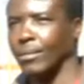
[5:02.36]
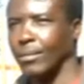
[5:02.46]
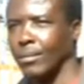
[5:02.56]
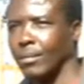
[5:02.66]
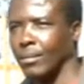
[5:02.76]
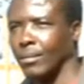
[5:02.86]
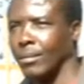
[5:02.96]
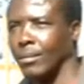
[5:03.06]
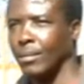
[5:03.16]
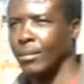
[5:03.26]

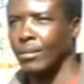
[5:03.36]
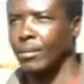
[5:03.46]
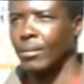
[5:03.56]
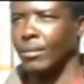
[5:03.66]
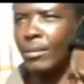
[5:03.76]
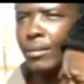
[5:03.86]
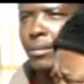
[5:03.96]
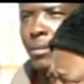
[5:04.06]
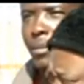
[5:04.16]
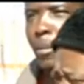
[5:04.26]

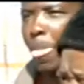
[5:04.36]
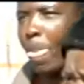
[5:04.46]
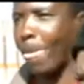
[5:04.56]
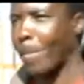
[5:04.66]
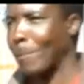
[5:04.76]
[no speech]